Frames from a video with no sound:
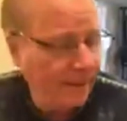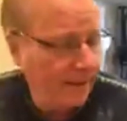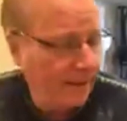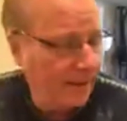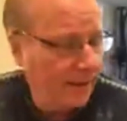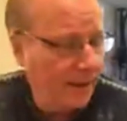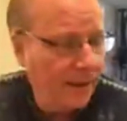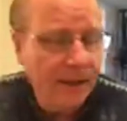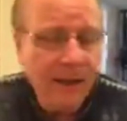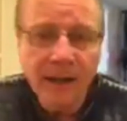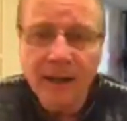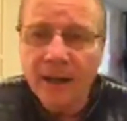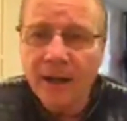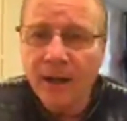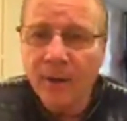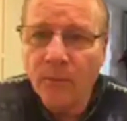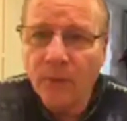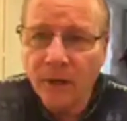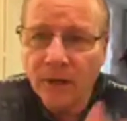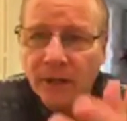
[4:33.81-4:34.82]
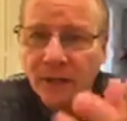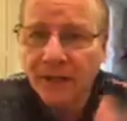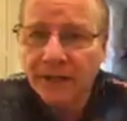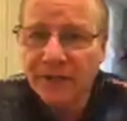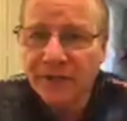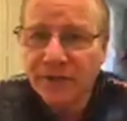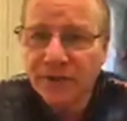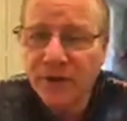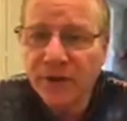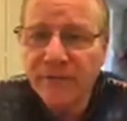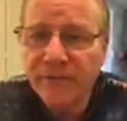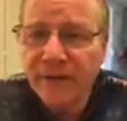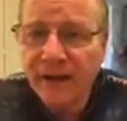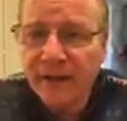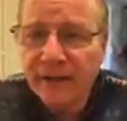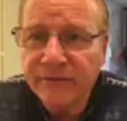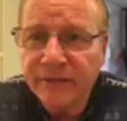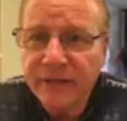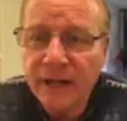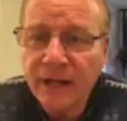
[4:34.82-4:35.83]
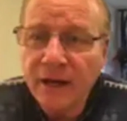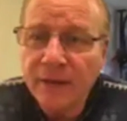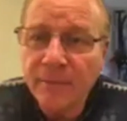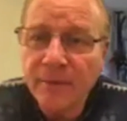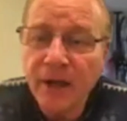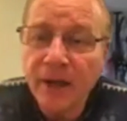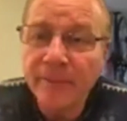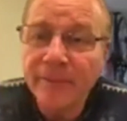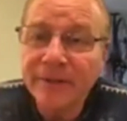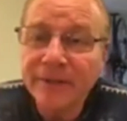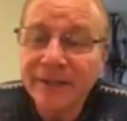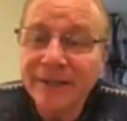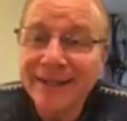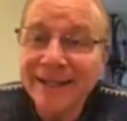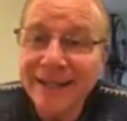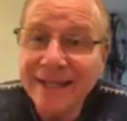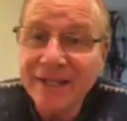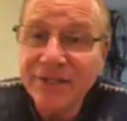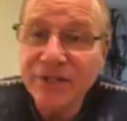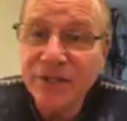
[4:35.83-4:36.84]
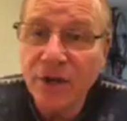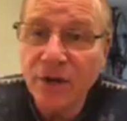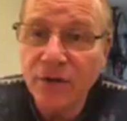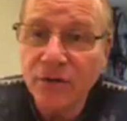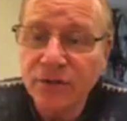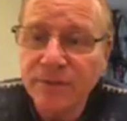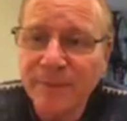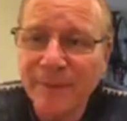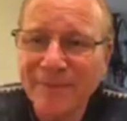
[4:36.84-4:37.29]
I want to let you know, Valerie, that I'm coming to the East Coast,